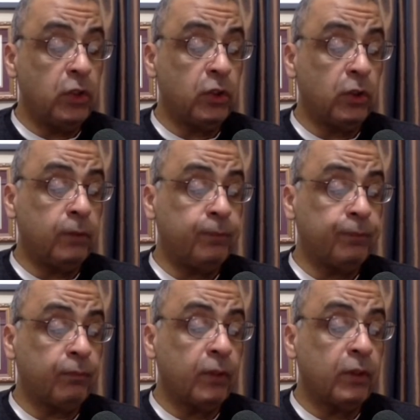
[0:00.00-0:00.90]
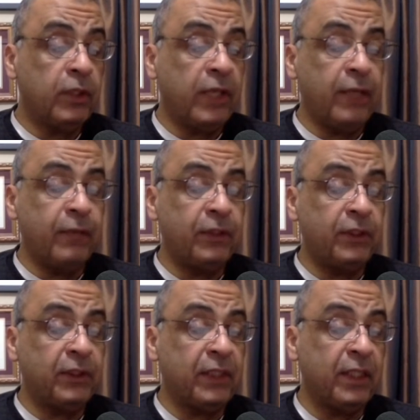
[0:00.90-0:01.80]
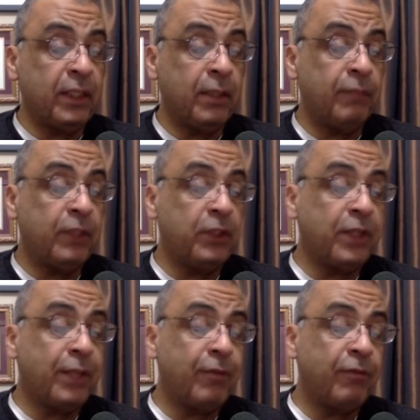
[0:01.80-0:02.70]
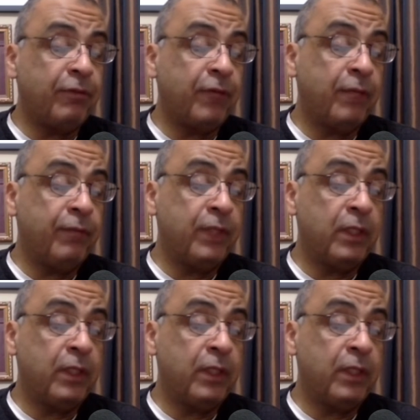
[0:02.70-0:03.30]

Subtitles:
So today we're just gonna touch a couple of